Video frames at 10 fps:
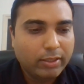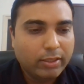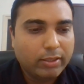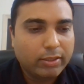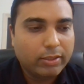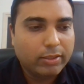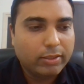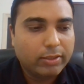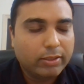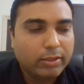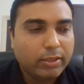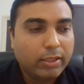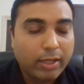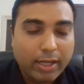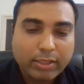
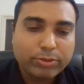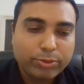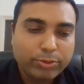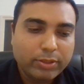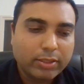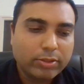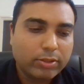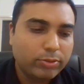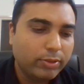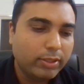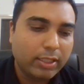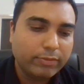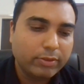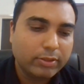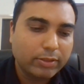Last 2 years or
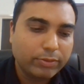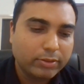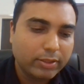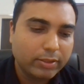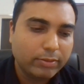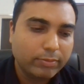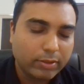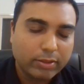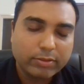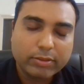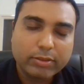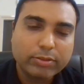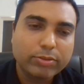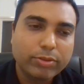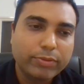2.5 years, I would say,
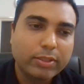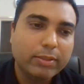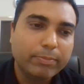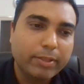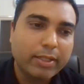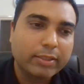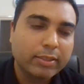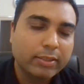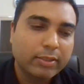since COVID impact,